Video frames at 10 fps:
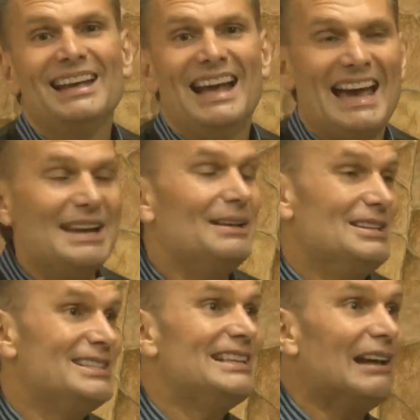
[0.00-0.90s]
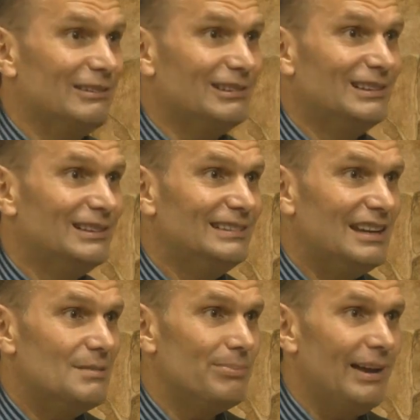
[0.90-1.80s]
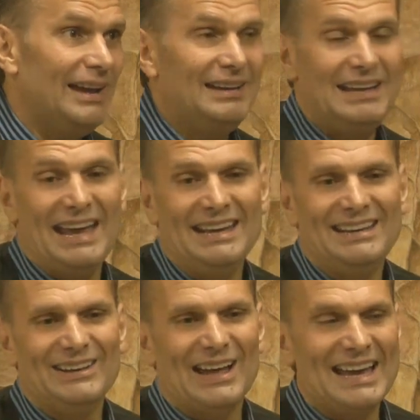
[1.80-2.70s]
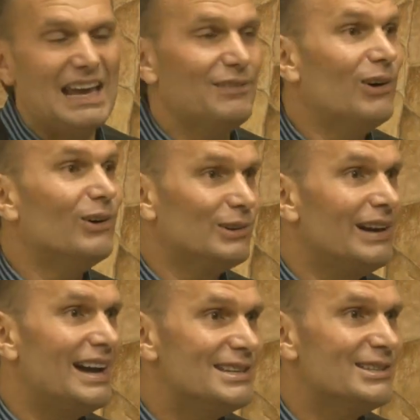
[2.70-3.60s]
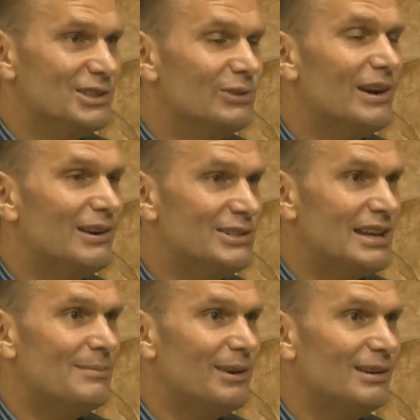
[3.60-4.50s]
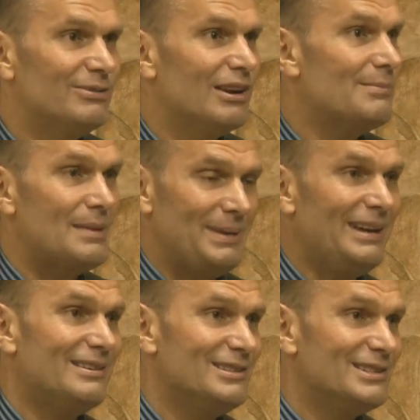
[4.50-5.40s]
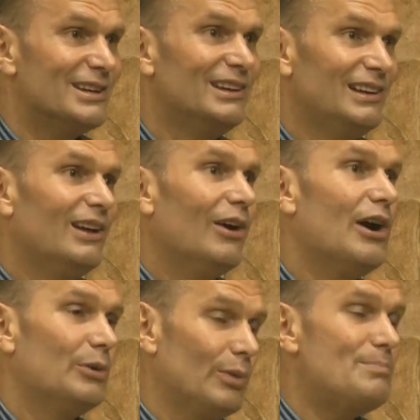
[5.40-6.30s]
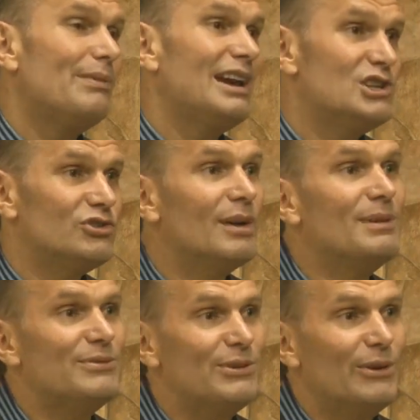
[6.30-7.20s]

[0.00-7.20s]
how to sell that you're playing. And I gave a whole class, a 2-hour seminar in front of my peers on whiplash drumming for the